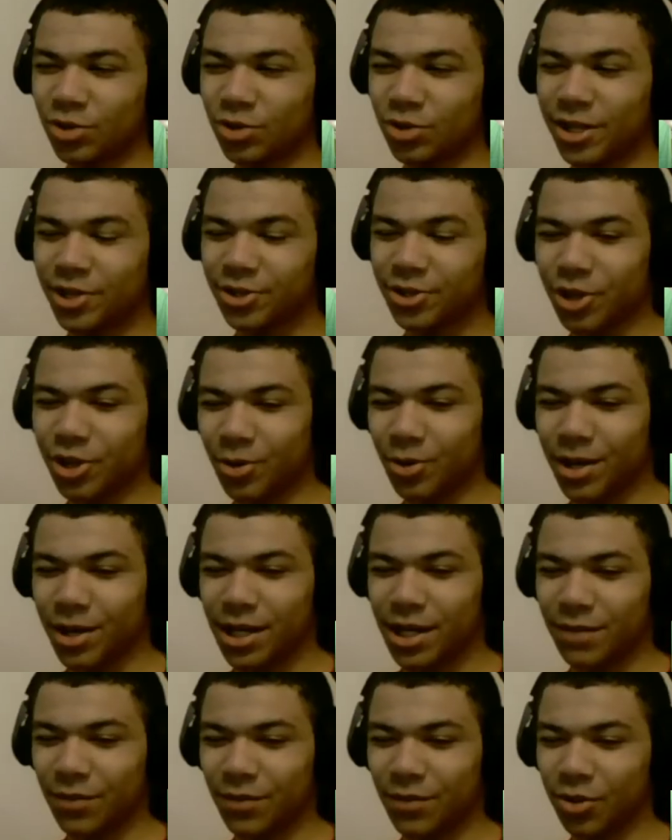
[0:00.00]
years ago at
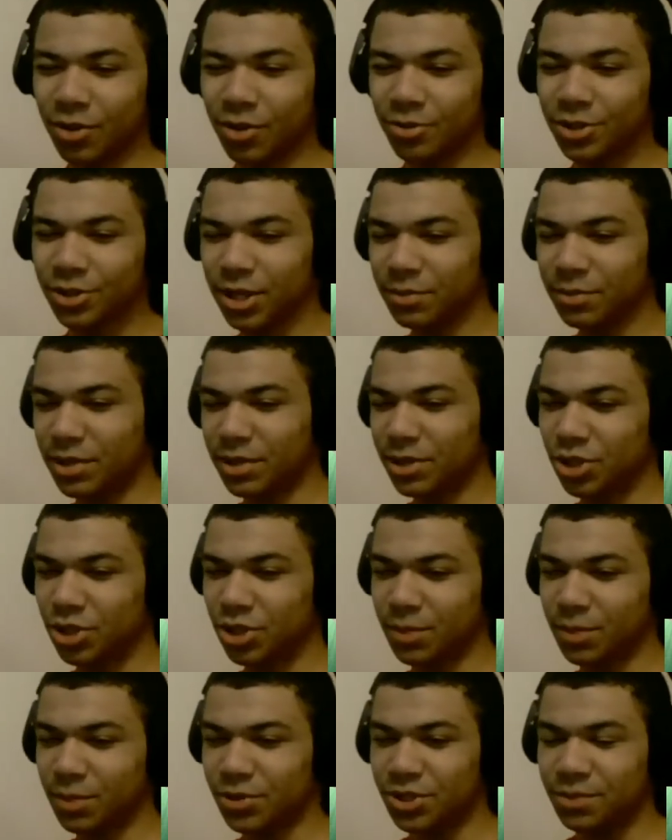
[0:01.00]
Evo, there was going to be
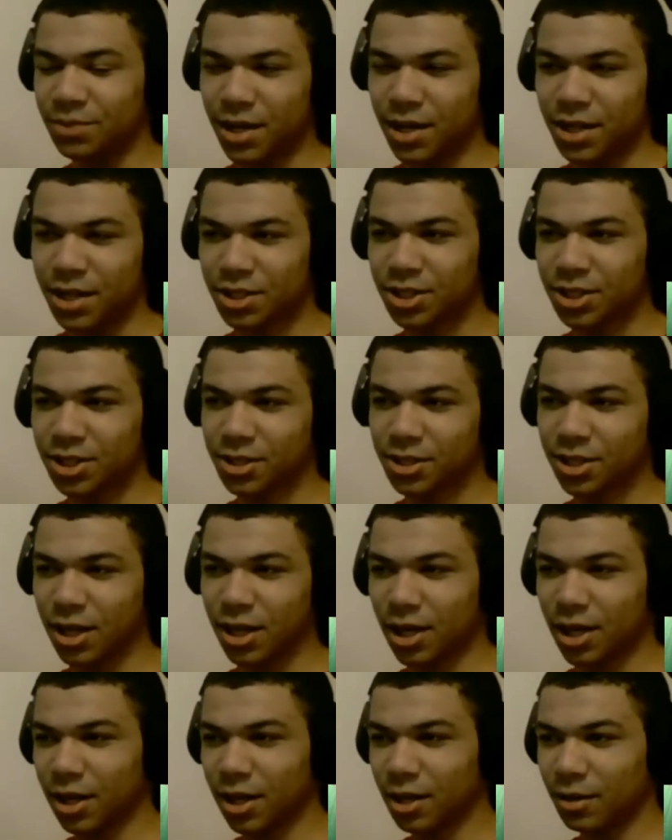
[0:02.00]
Super Smash
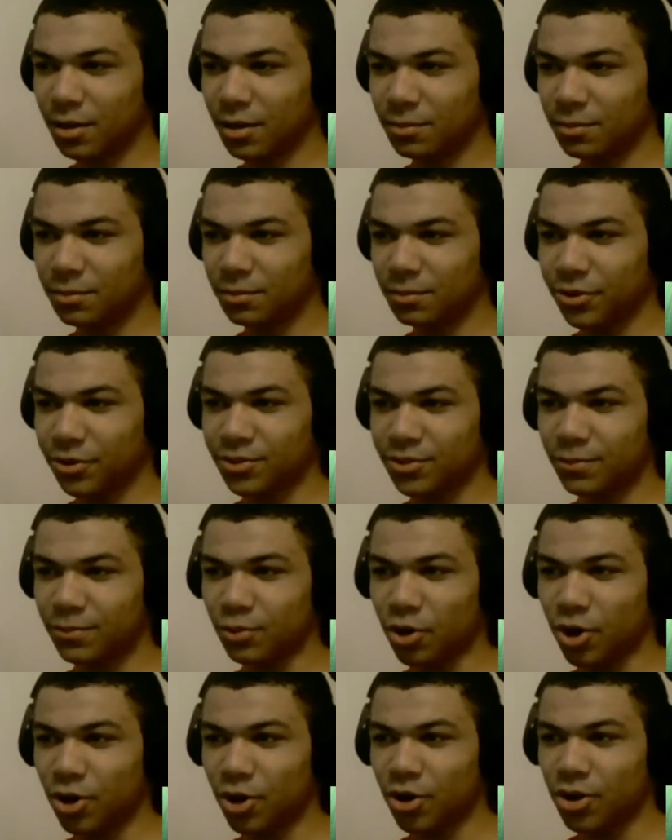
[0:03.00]
Brothers
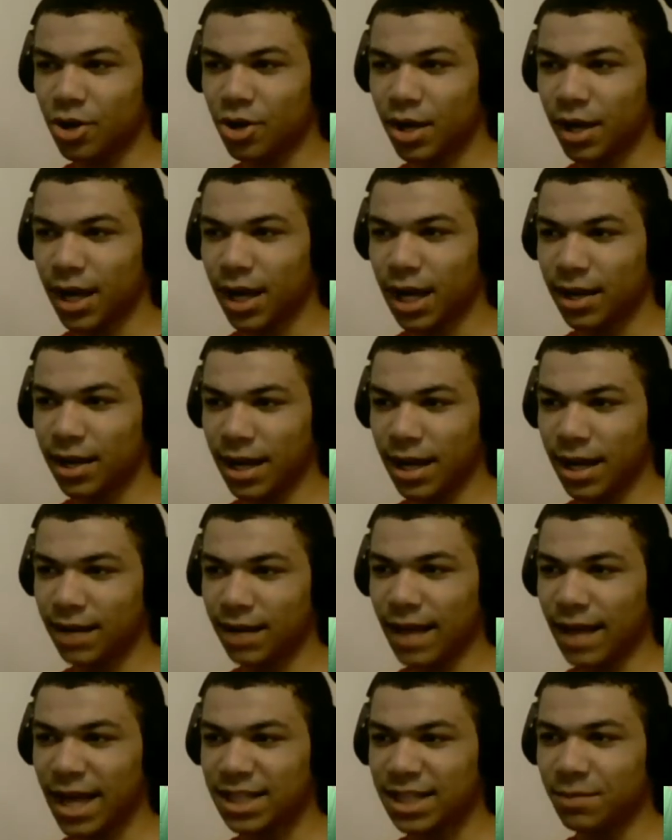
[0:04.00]
Brawl, and at
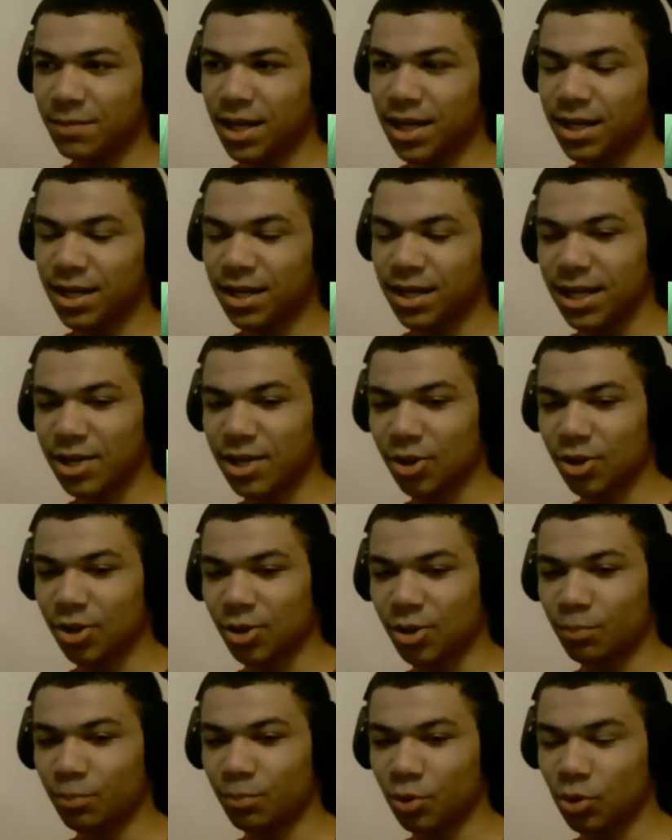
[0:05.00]
last minute,
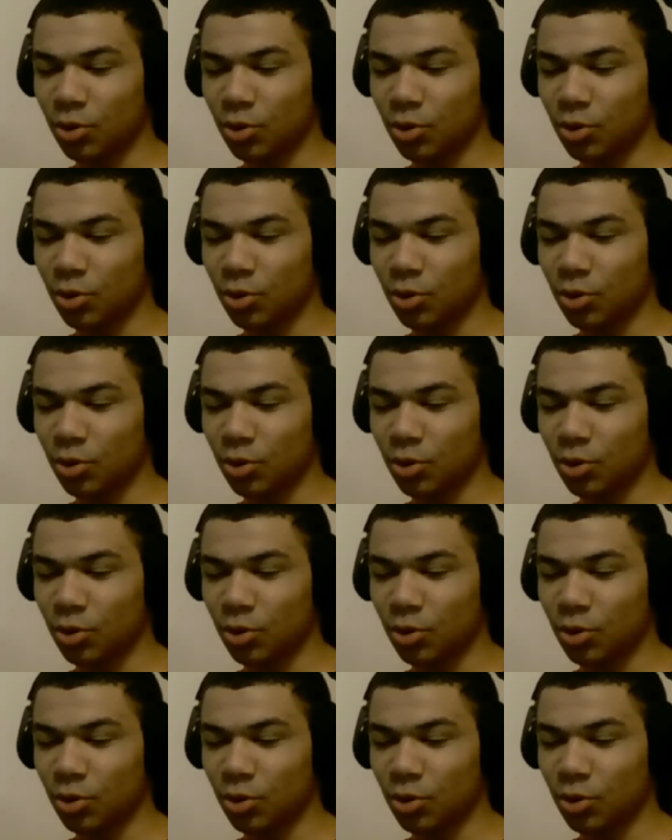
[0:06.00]
Nintendo